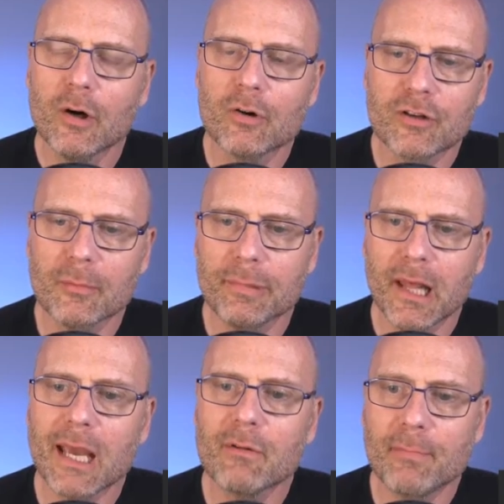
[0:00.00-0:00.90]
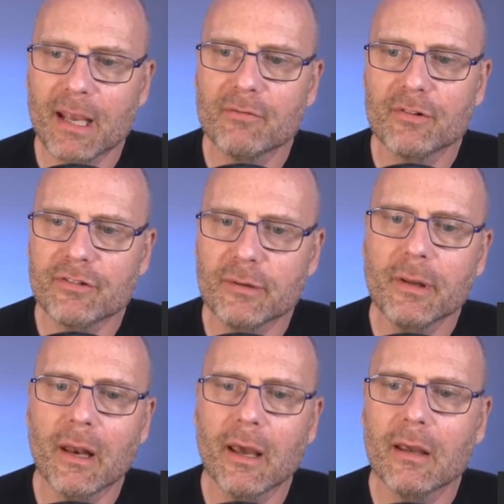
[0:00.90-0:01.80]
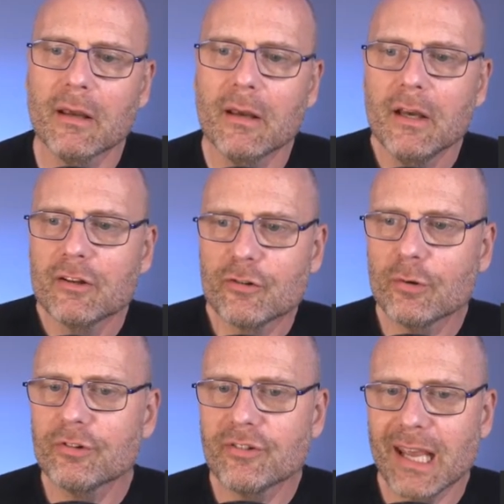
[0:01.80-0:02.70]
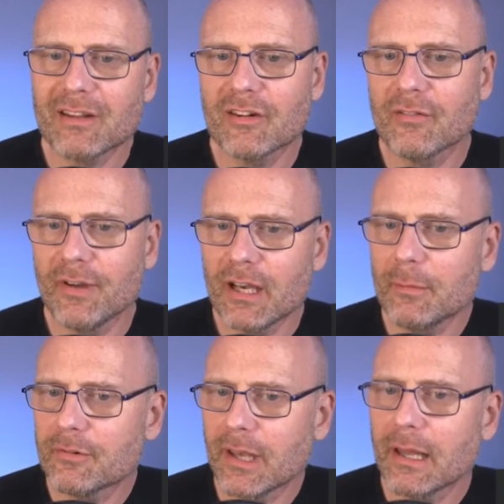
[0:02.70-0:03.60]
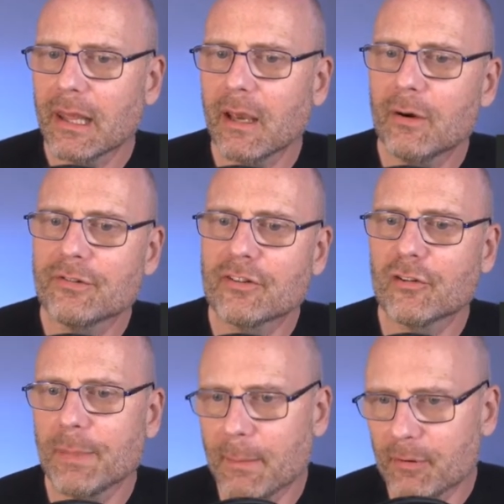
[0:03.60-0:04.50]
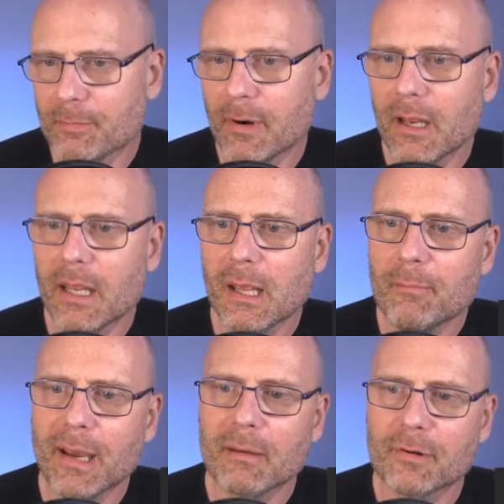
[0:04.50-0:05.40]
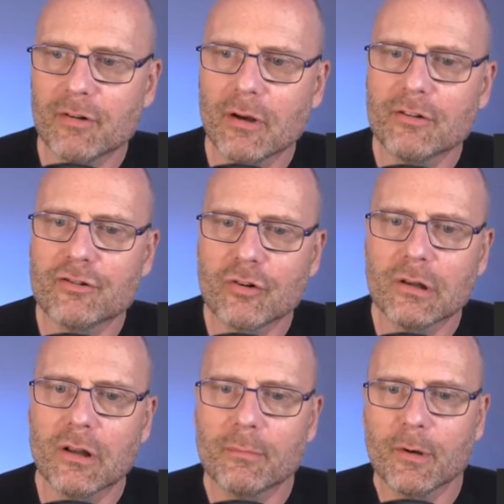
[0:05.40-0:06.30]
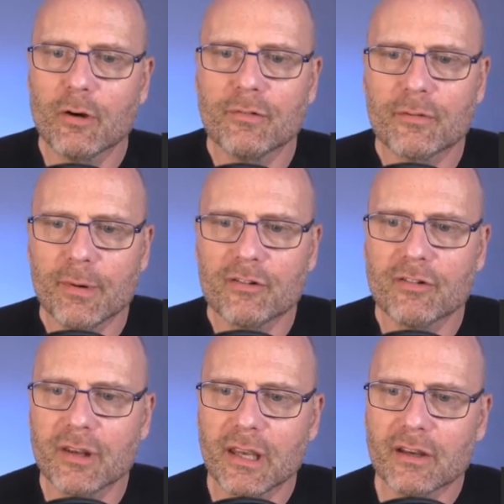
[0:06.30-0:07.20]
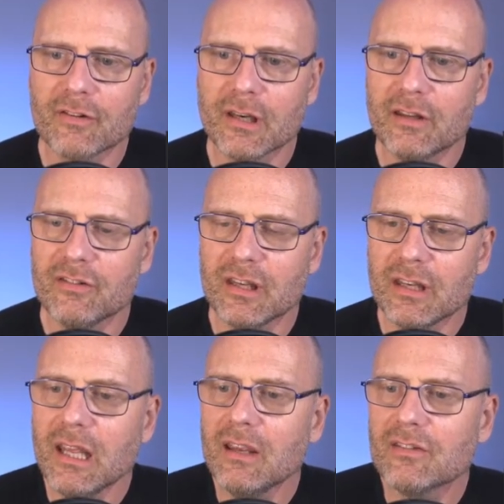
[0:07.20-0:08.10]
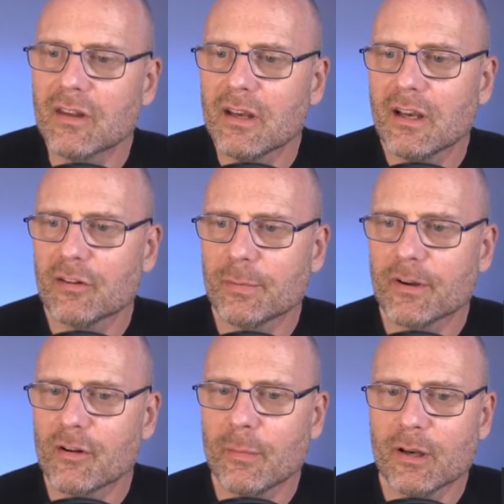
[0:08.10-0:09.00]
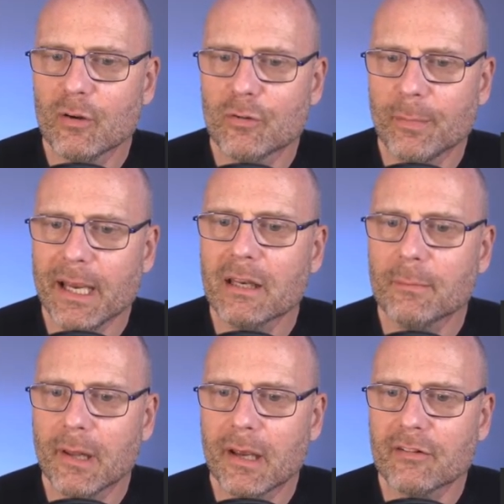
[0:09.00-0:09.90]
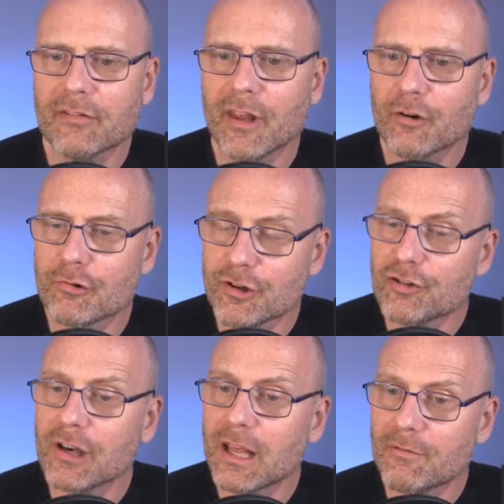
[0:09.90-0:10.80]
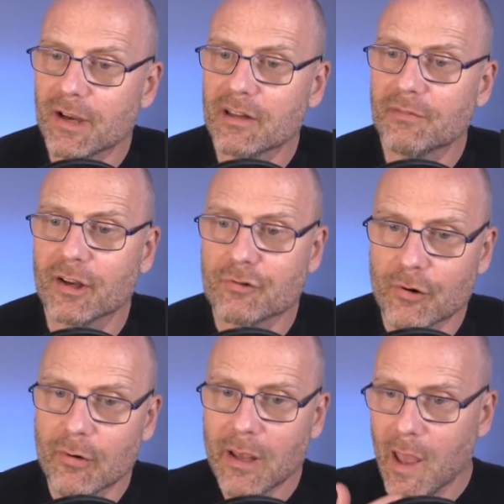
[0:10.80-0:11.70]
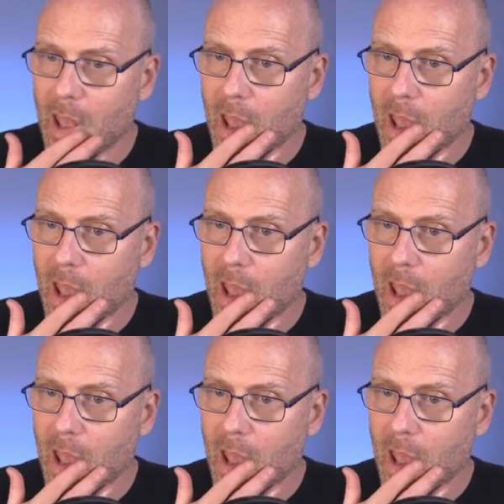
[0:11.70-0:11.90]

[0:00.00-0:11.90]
or to comply with painful stimuli. Tools and tactics available to LEOs such as pepper spray, impact batons, joint lock maneuvers, punches and kicks, and ECDs, especially when used for pain compliance, that are traditionally effective in controlling